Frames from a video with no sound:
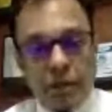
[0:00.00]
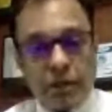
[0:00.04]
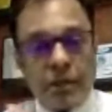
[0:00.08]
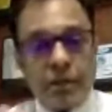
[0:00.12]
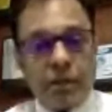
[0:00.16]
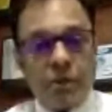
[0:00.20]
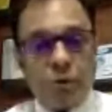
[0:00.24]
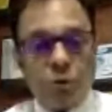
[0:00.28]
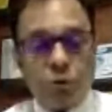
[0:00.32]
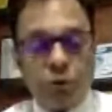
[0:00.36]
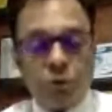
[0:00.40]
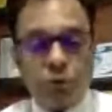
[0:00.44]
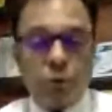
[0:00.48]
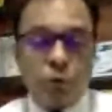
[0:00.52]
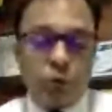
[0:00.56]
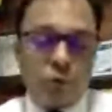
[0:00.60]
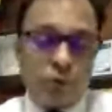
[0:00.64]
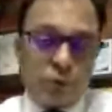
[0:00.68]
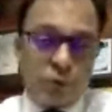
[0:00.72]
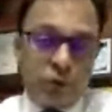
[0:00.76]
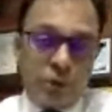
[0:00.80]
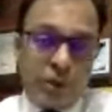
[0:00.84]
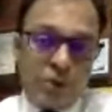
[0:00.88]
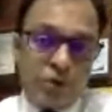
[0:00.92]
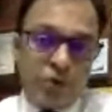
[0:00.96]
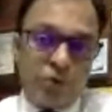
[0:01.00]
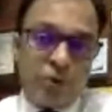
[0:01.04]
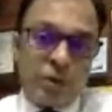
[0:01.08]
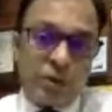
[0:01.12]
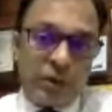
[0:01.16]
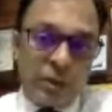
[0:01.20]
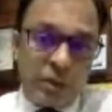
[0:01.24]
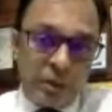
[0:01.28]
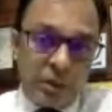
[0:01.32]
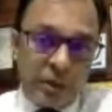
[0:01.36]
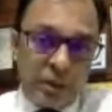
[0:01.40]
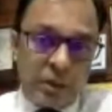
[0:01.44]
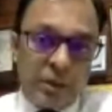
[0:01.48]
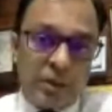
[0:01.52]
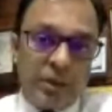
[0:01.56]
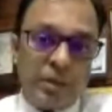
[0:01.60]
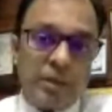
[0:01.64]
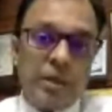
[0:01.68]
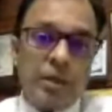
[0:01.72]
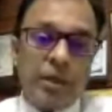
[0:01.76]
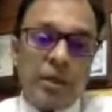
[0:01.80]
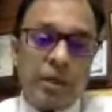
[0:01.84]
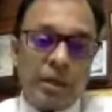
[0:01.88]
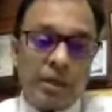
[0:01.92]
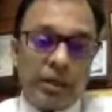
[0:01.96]
and ovulate regularly
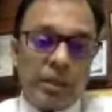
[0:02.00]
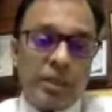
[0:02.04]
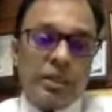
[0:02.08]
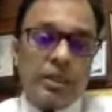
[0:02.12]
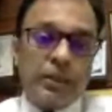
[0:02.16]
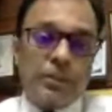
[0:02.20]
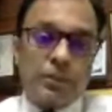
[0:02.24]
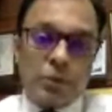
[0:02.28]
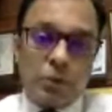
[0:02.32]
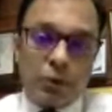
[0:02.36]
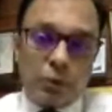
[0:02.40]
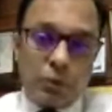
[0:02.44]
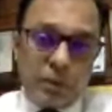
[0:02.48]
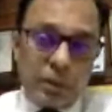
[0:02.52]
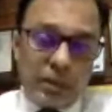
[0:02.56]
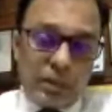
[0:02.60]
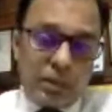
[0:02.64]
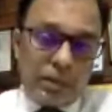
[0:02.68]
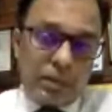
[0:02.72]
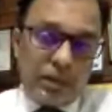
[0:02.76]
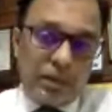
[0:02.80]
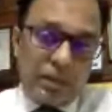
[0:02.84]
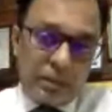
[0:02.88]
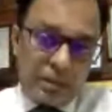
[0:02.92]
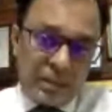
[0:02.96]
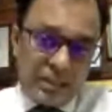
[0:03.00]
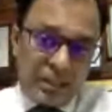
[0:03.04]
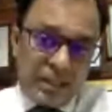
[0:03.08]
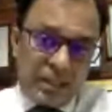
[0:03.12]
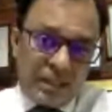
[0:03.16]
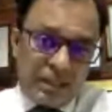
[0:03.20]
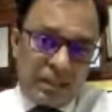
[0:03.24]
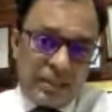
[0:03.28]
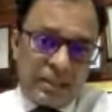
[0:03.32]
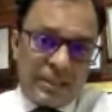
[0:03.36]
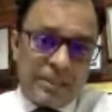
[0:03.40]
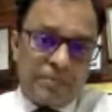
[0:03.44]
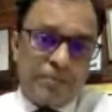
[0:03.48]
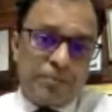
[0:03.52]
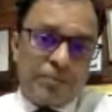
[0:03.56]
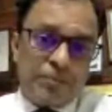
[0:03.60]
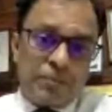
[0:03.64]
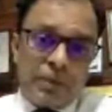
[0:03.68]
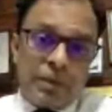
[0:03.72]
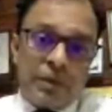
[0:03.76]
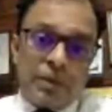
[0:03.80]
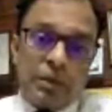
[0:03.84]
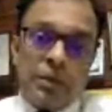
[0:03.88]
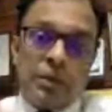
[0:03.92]
in the subsequent cycles.